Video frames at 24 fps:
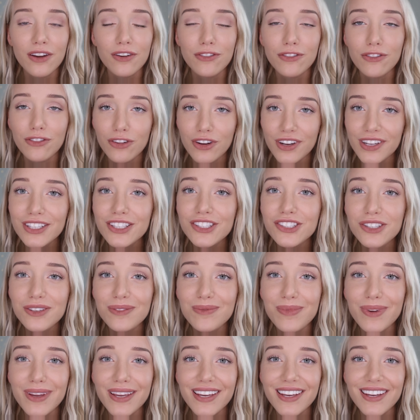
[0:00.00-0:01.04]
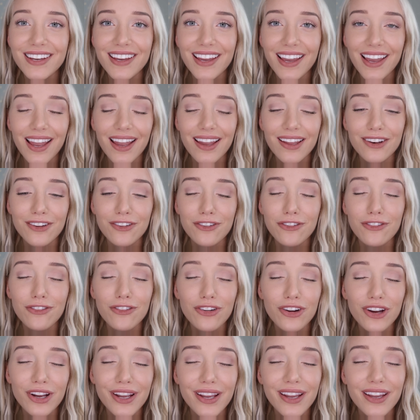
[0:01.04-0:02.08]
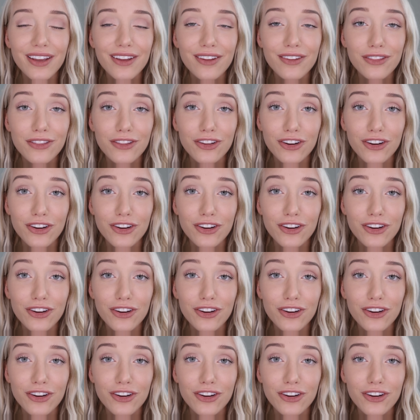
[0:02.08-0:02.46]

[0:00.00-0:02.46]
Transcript: free shipping, and a free